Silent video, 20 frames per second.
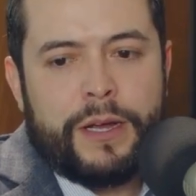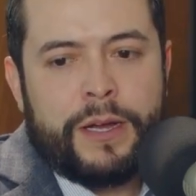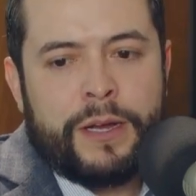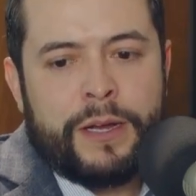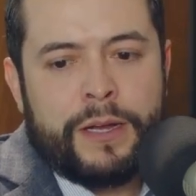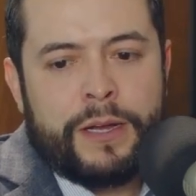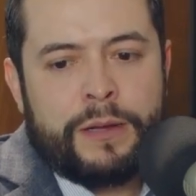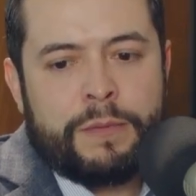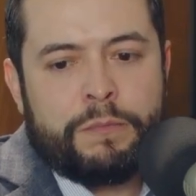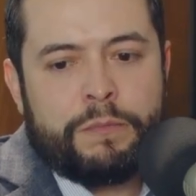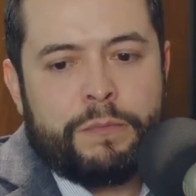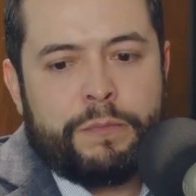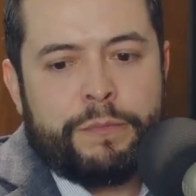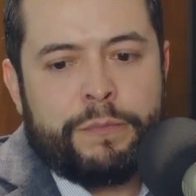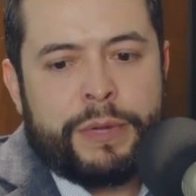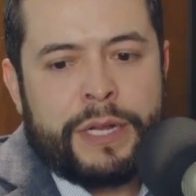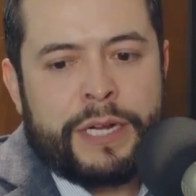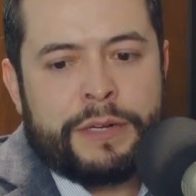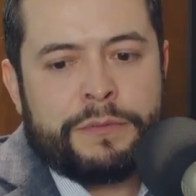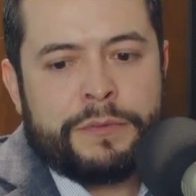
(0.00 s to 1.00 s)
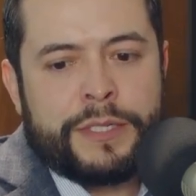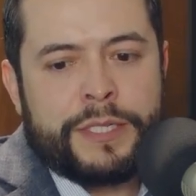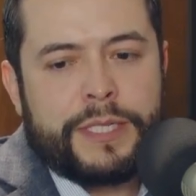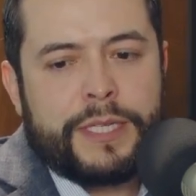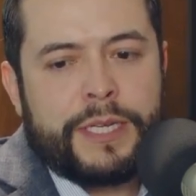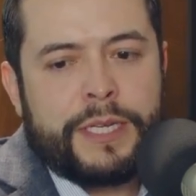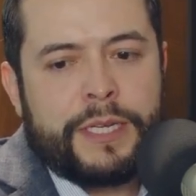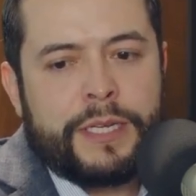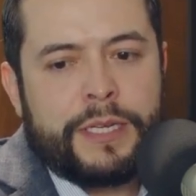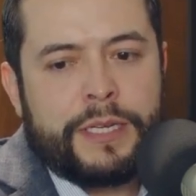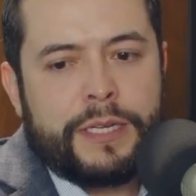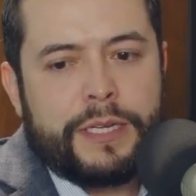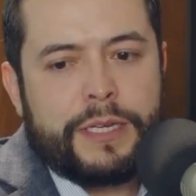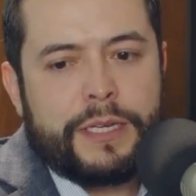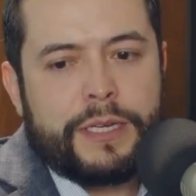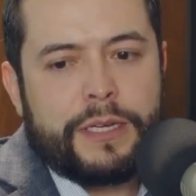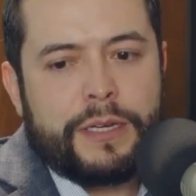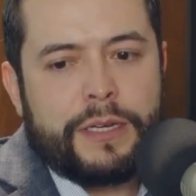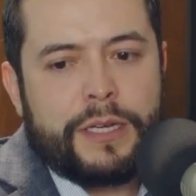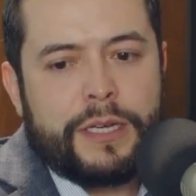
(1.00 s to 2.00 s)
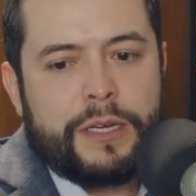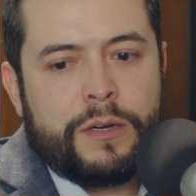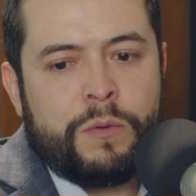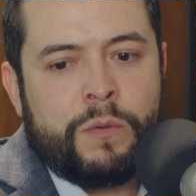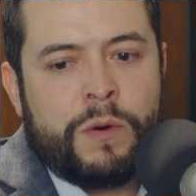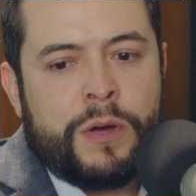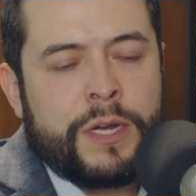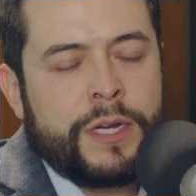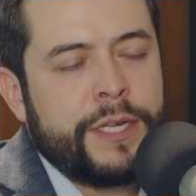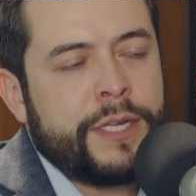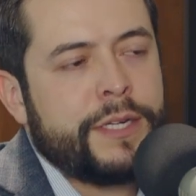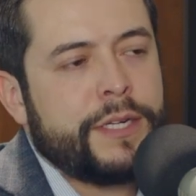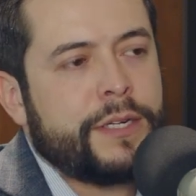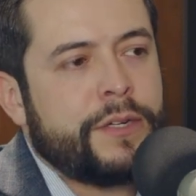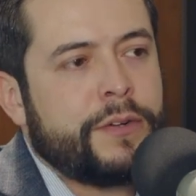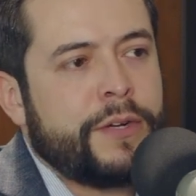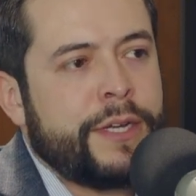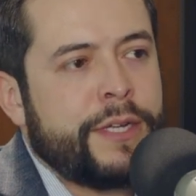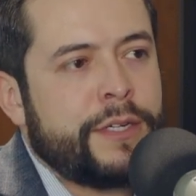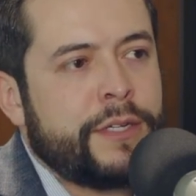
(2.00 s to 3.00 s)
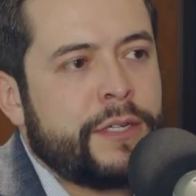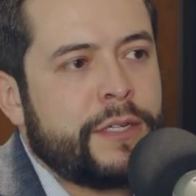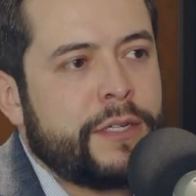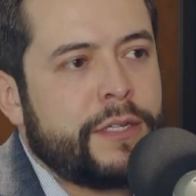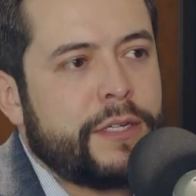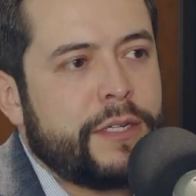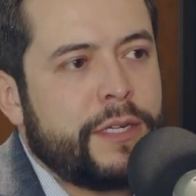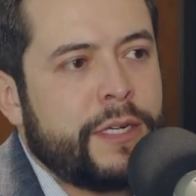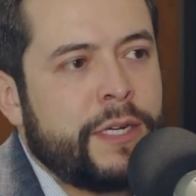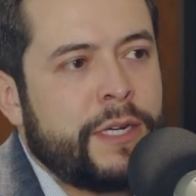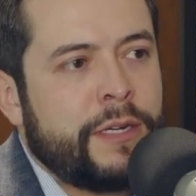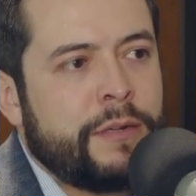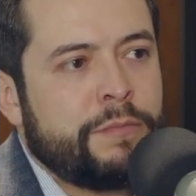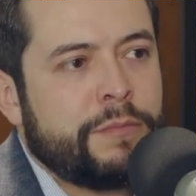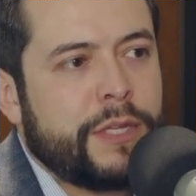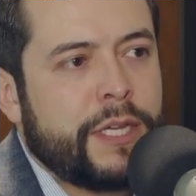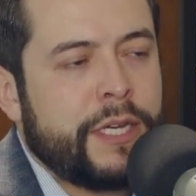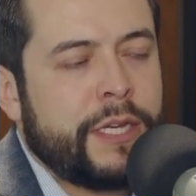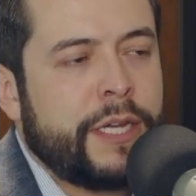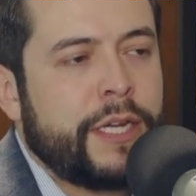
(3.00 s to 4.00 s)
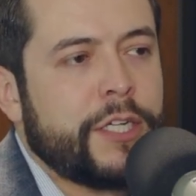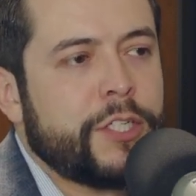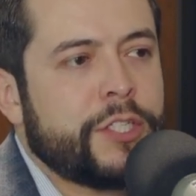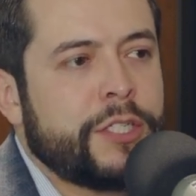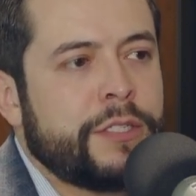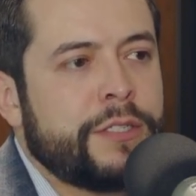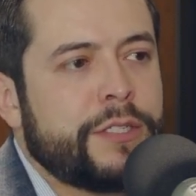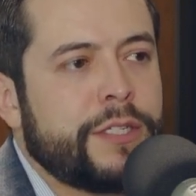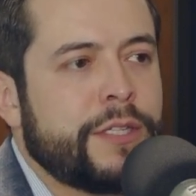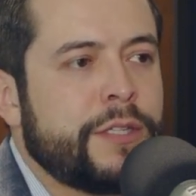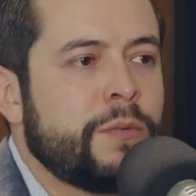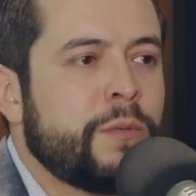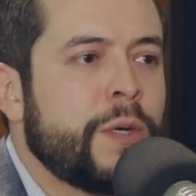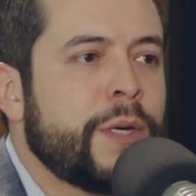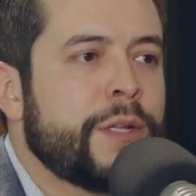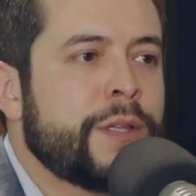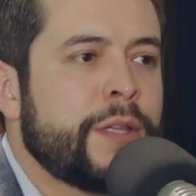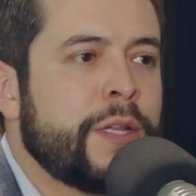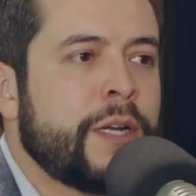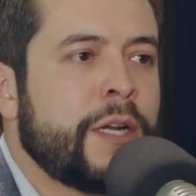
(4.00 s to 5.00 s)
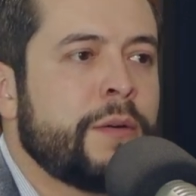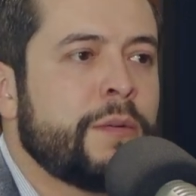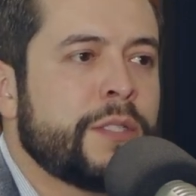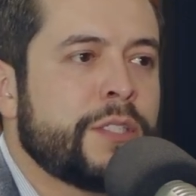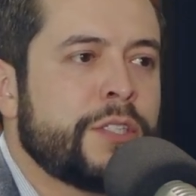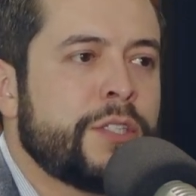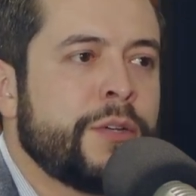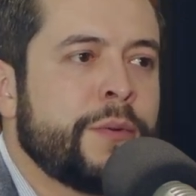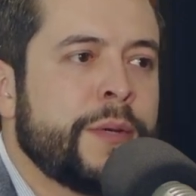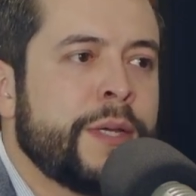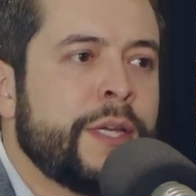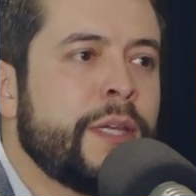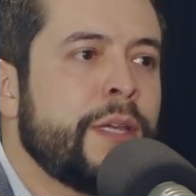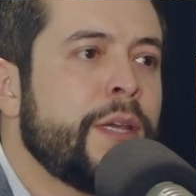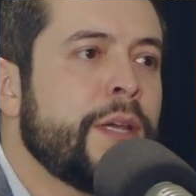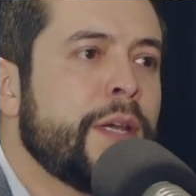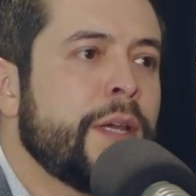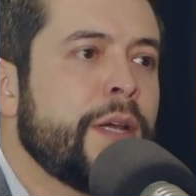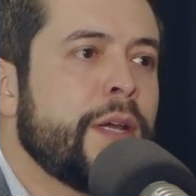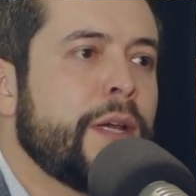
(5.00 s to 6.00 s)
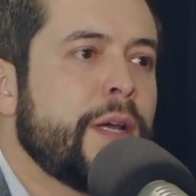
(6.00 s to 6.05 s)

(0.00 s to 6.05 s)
But I really wanted a greater connection to the work that I was doing.